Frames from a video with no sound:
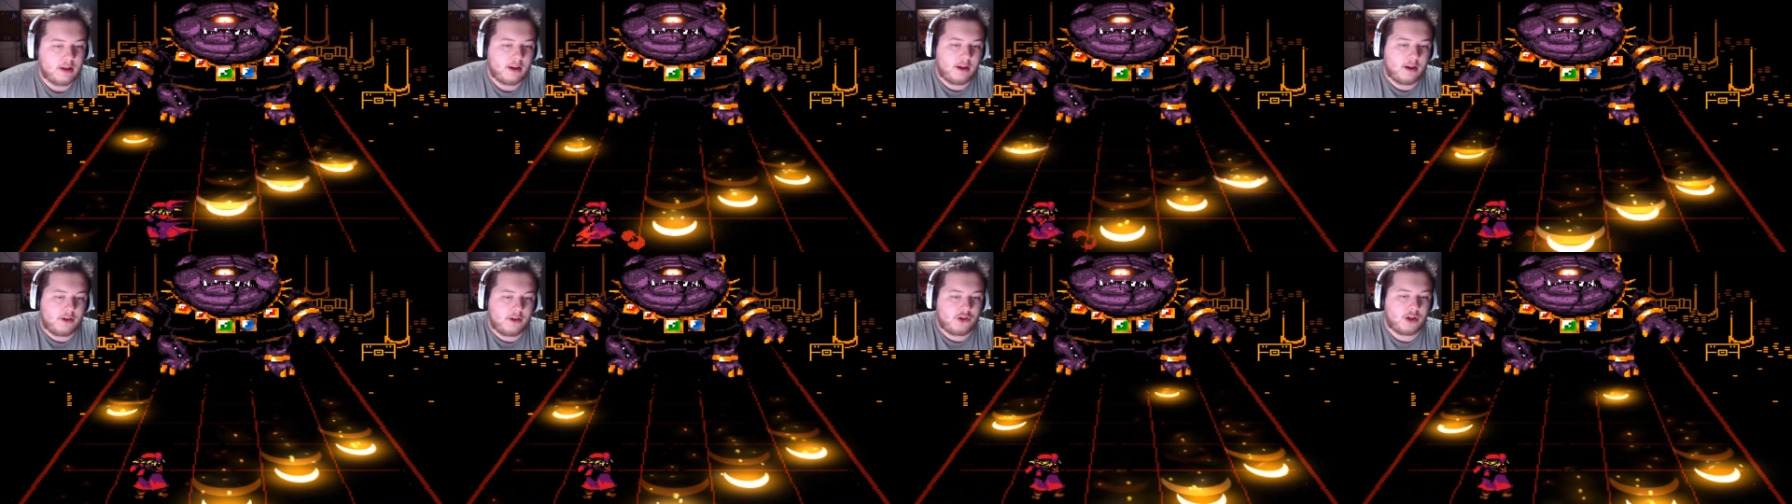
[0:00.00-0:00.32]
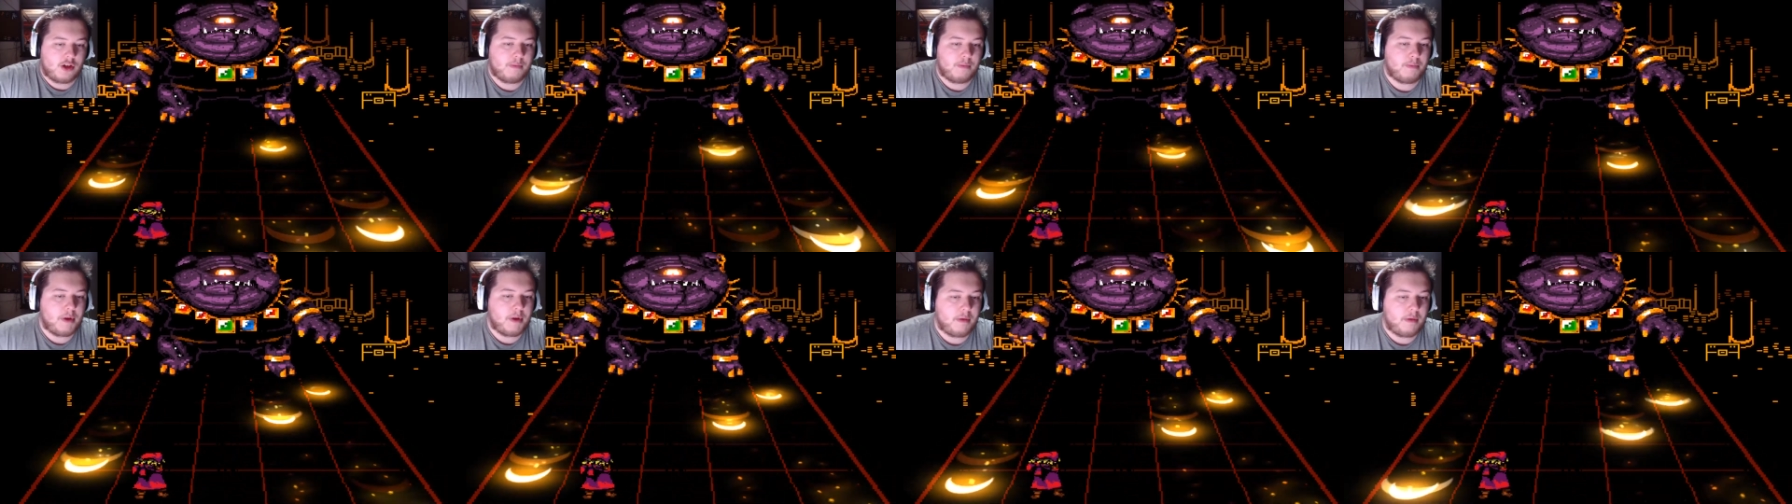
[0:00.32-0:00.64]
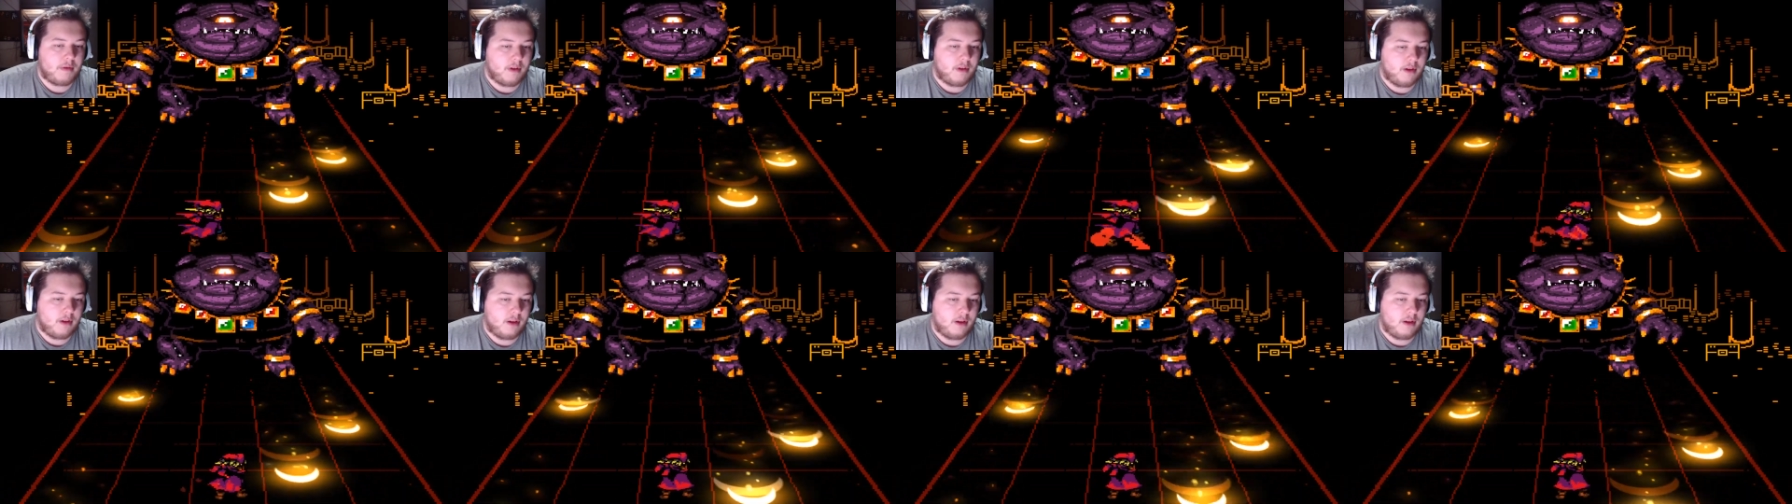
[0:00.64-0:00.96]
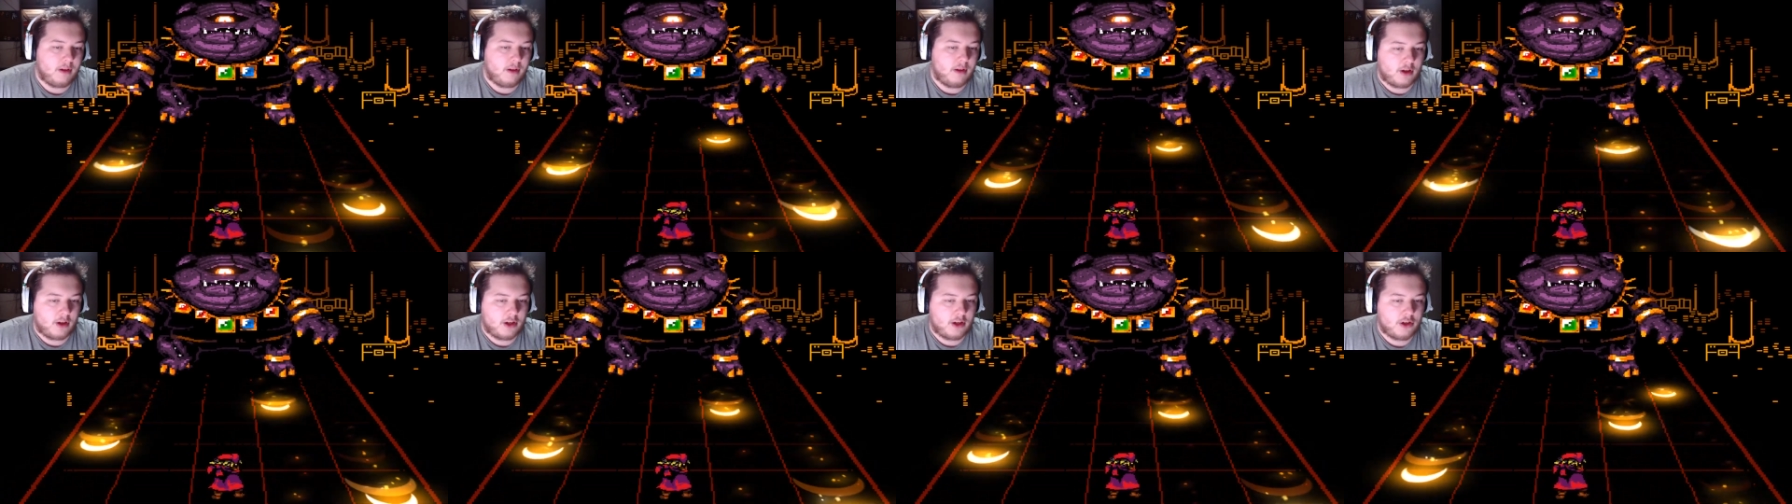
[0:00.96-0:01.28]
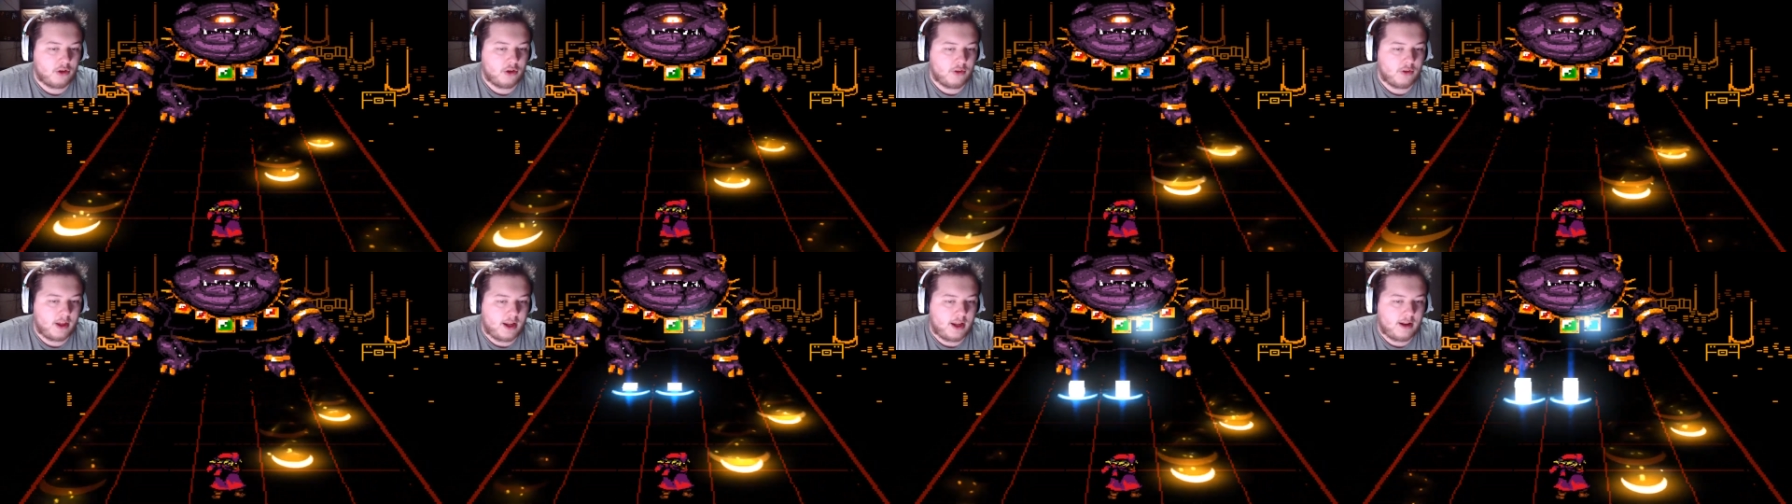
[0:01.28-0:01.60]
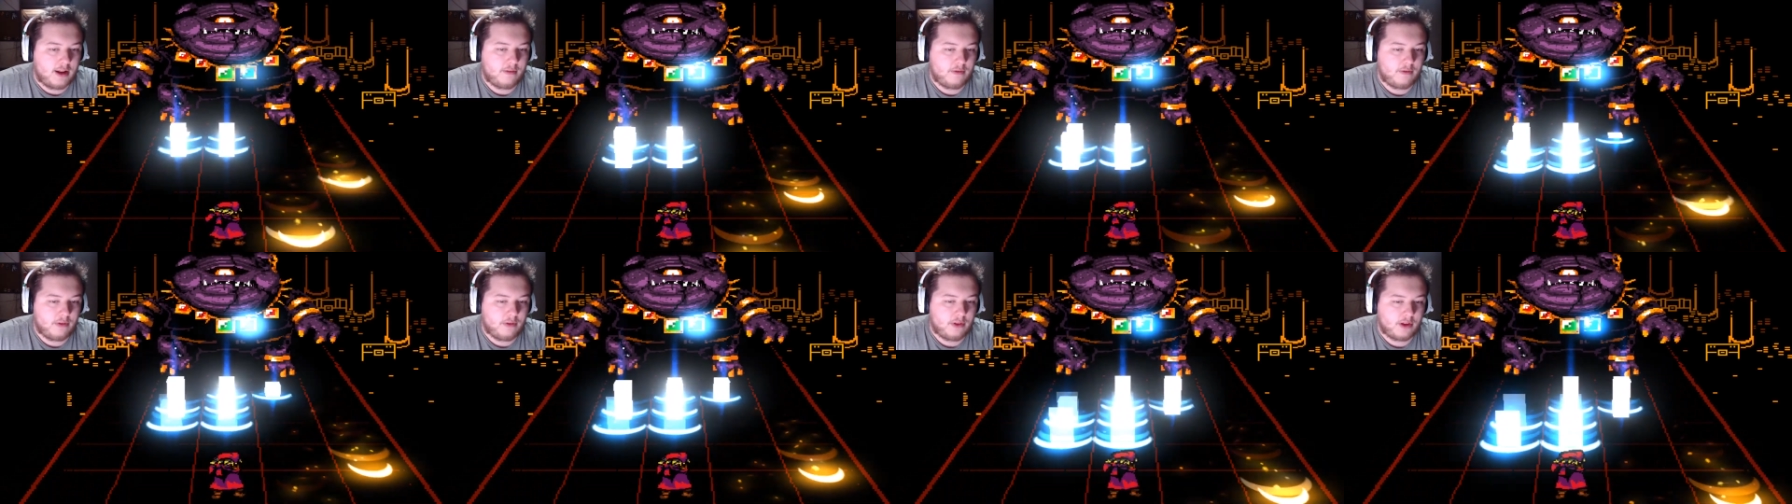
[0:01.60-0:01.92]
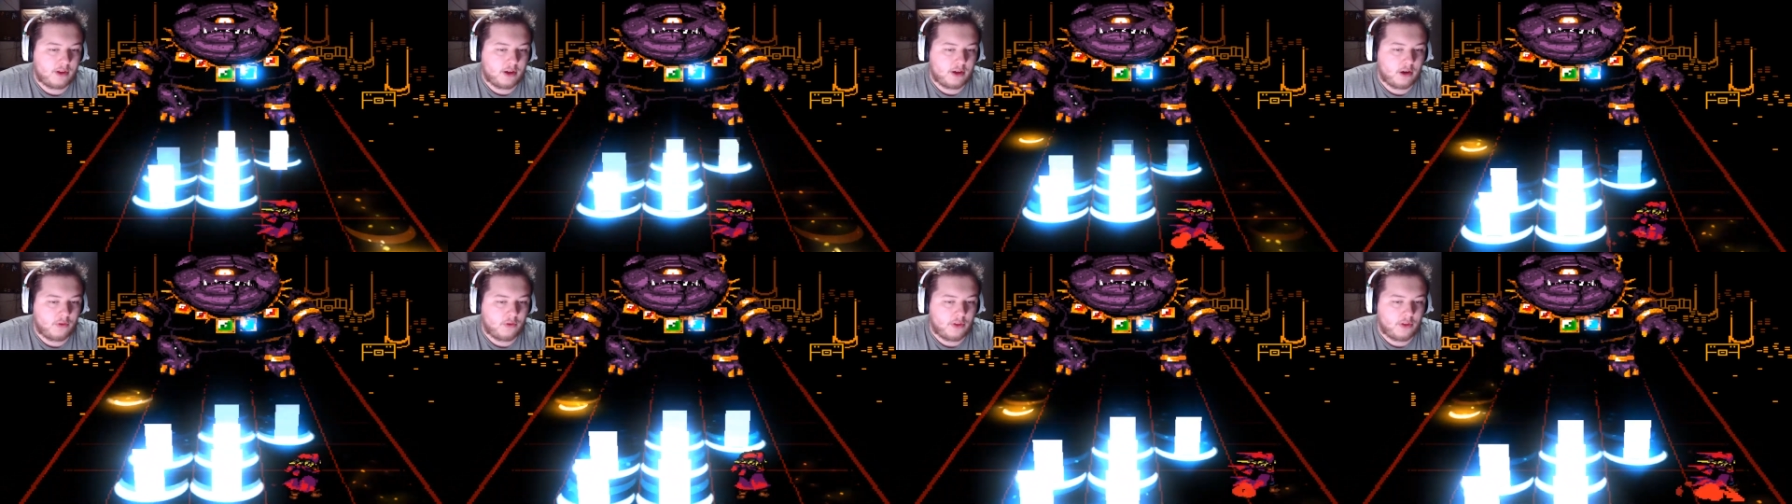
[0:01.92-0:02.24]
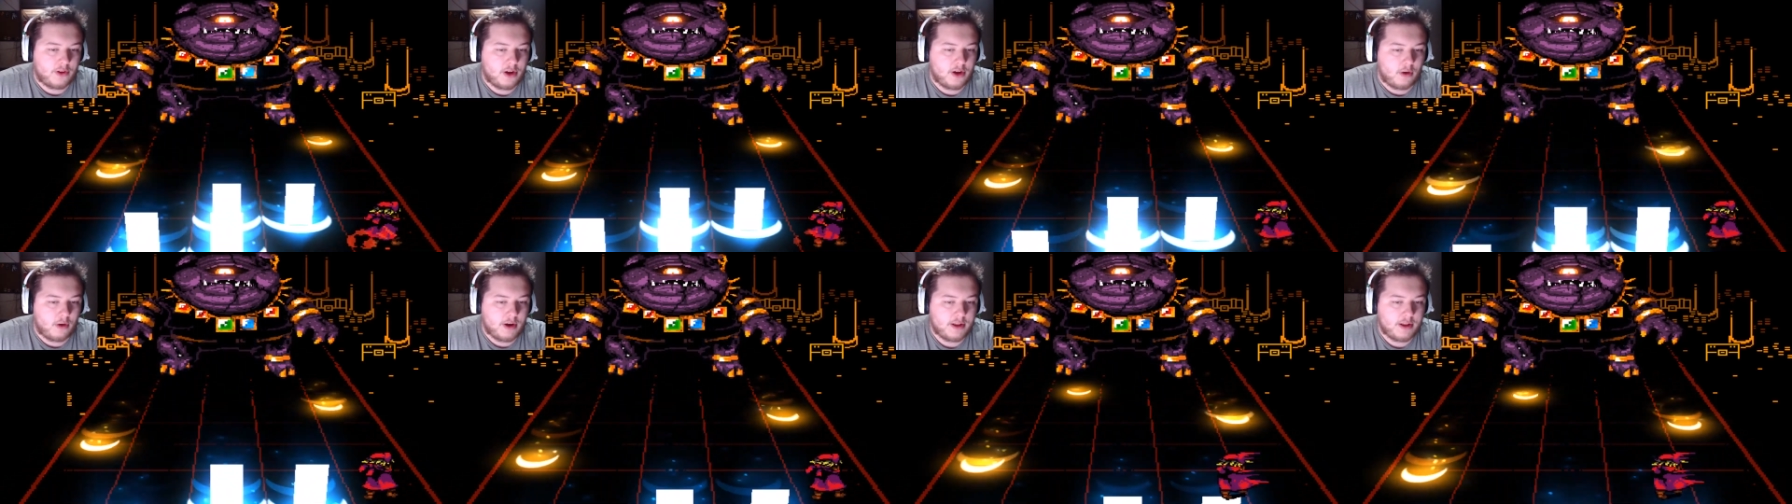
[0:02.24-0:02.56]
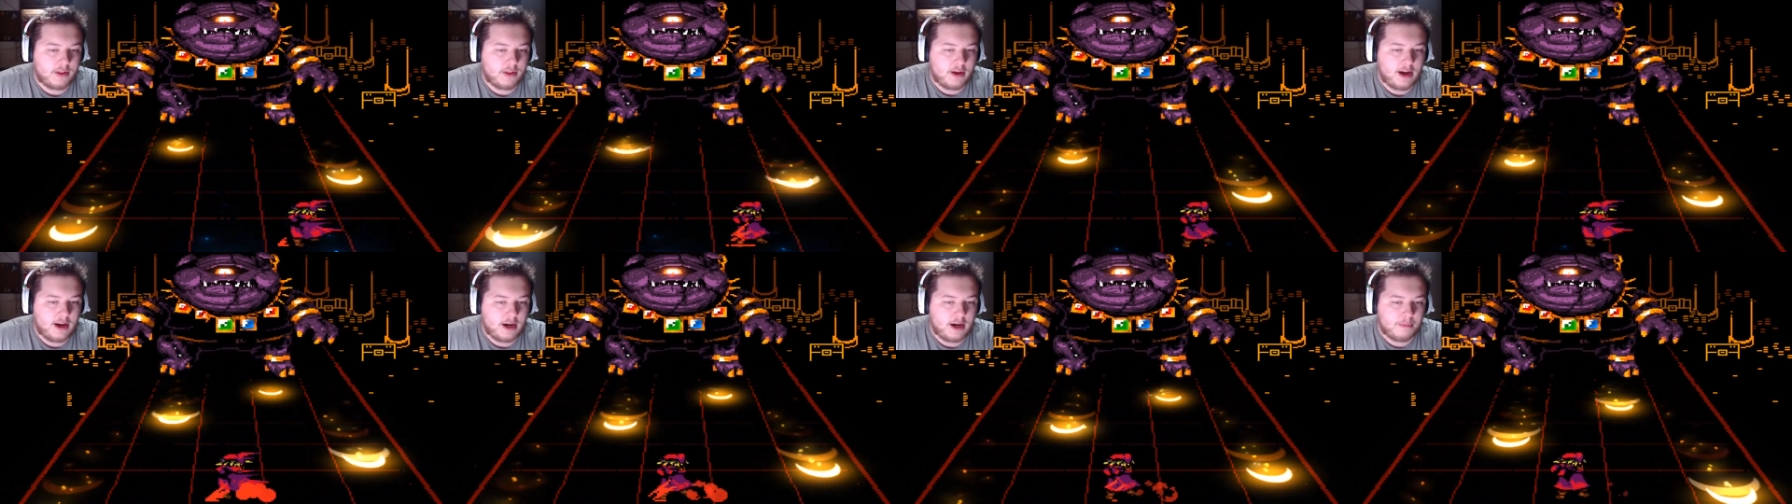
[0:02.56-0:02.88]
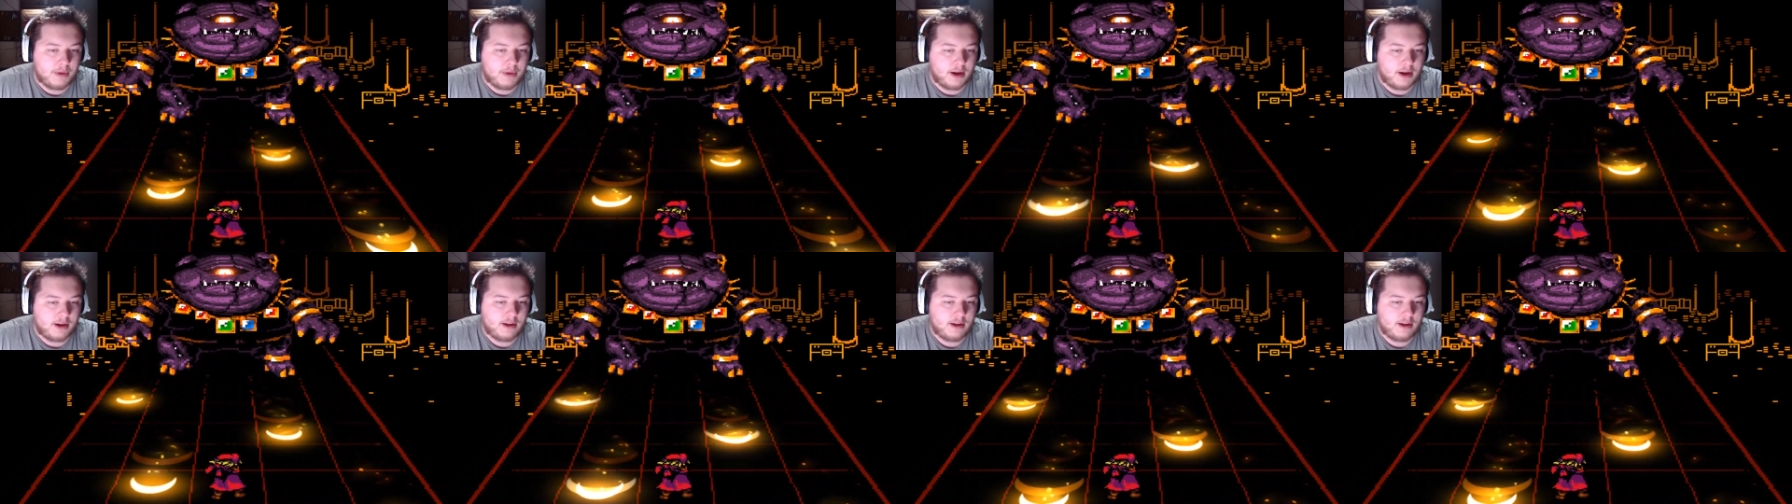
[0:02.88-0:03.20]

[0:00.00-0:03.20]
you shouldn't be, you could do that. Go for the no hit there, but